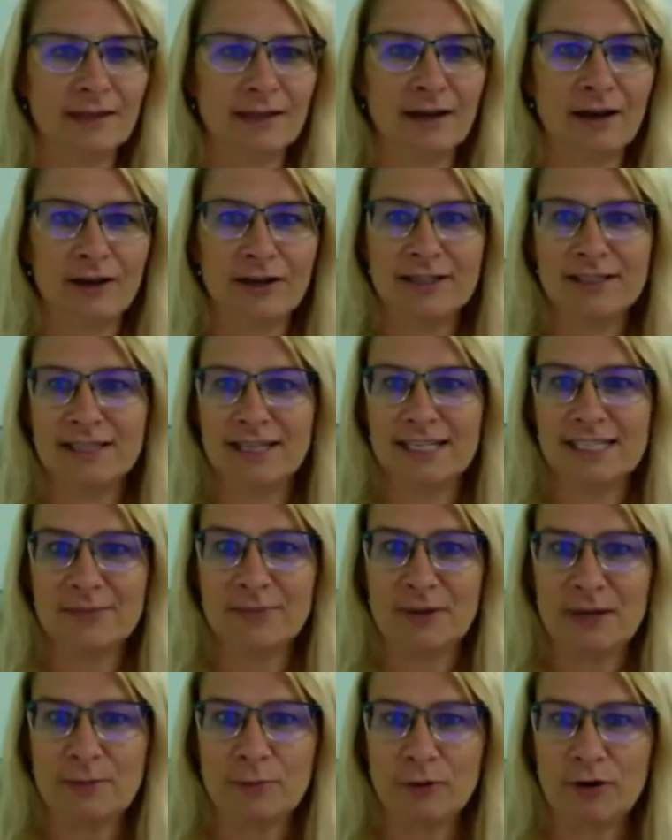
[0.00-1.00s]
Honestly, it's
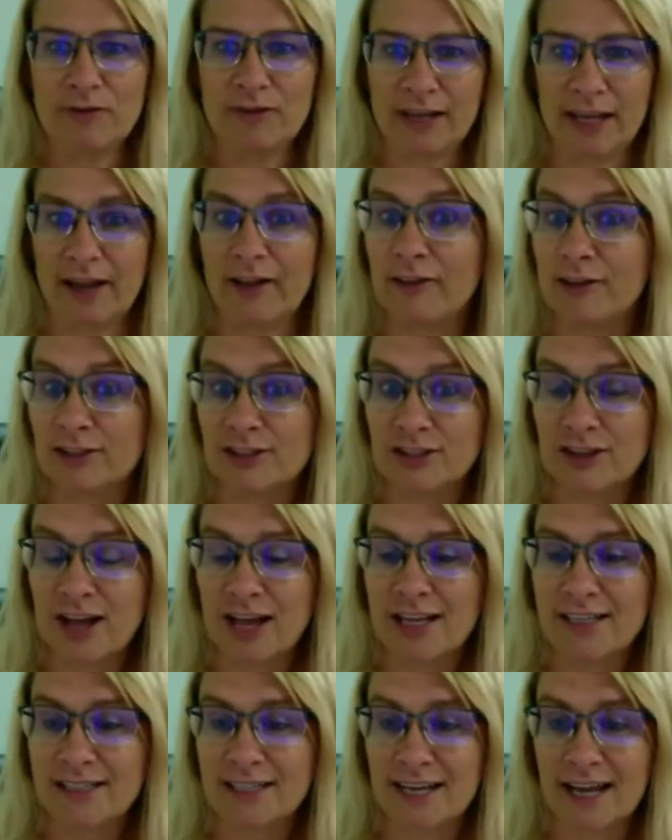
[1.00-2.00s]
been more of an English
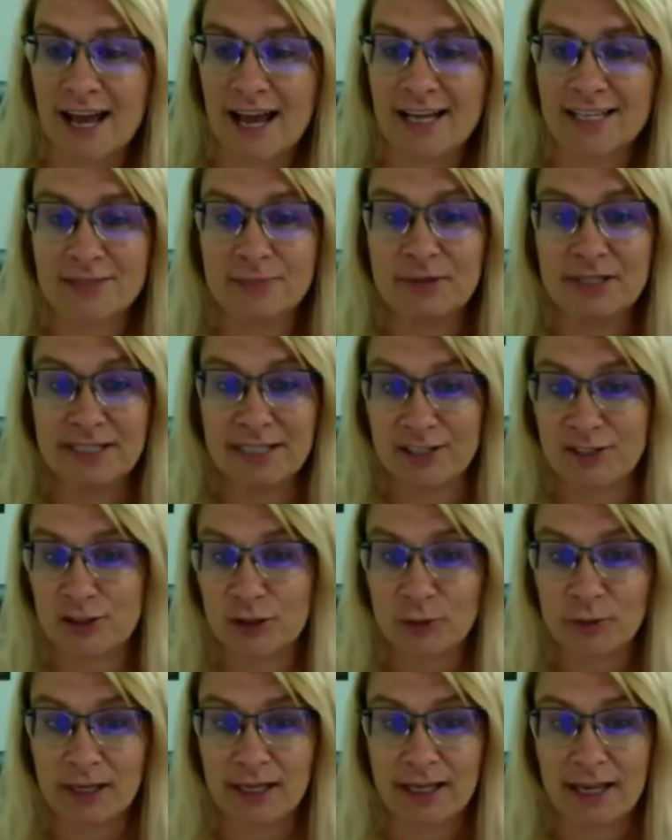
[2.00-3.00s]
class than it has been
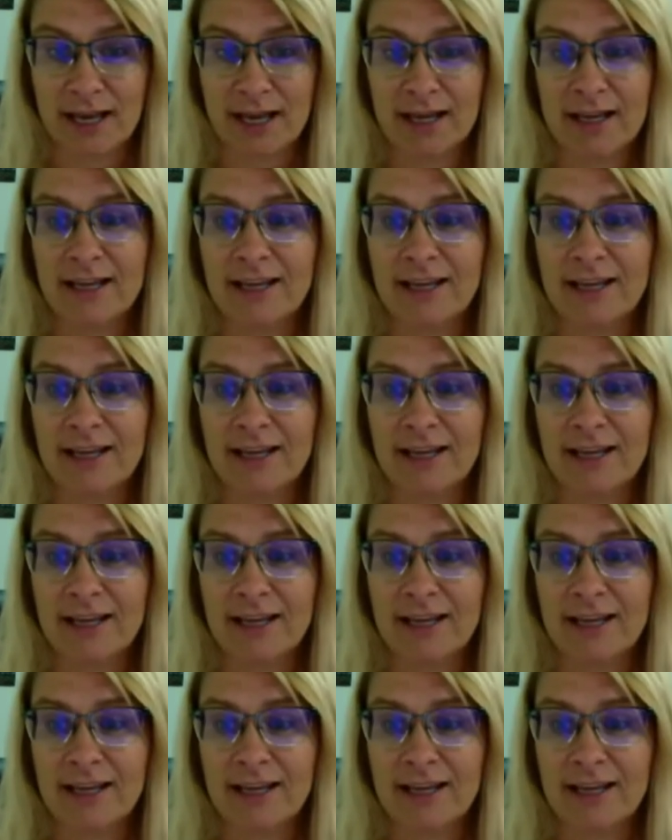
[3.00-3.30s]
digital media,